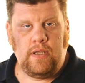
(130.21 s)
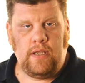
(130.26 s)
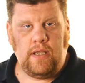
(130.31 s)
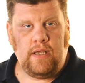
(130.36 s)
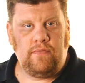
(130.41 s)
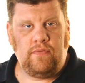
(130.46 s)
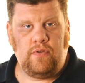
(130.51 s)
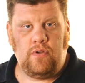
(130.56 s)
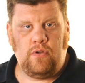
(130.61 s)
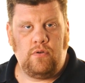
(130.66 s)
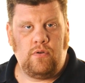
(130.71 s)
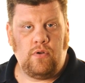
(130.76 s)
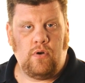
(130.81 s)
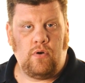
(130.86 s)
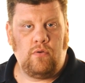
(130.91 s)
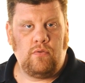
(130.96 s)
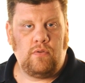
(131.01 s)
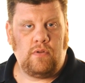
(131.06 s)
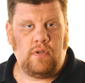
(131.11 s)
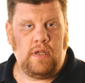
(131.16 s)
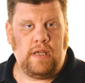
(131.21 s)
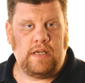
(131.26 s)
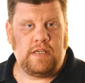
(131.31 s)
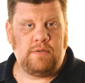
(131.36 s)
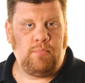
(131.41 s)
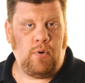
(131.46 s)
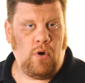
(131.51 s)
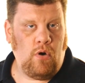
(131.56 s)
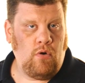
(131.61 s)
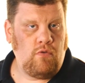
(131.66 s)
If you don't
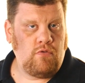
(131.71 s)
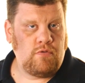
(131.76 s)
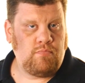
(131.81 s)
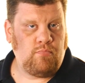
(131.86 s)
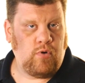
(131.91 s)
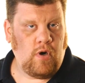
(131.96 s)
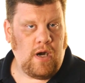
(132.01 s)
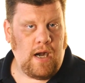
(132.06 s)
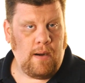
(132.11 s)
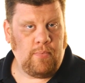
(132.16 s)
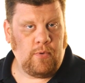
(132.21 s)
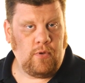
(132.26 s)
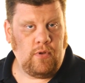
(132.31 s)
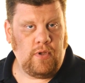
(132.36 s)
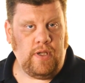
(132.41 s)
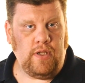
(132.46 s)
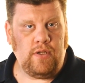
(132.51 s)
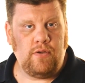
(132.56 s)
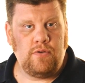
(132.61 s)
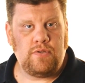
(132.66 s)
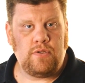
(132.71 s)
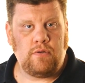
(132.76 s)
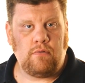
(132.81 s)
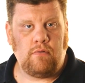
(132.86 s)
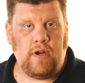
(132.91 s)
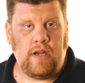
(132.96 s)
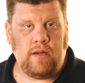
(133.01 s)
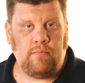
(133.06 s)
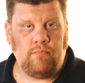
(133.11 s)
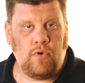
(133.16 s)
expose properly, use the
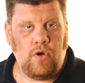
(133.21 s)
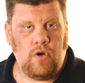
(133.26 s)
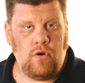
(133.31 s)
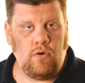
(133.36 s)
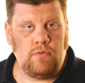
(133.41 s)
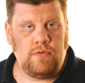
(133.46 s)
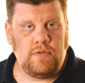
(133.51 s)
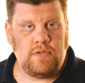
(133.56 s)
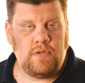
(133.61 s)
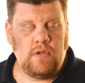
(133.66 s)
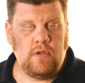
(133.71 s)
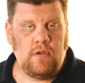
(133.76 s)
right modes,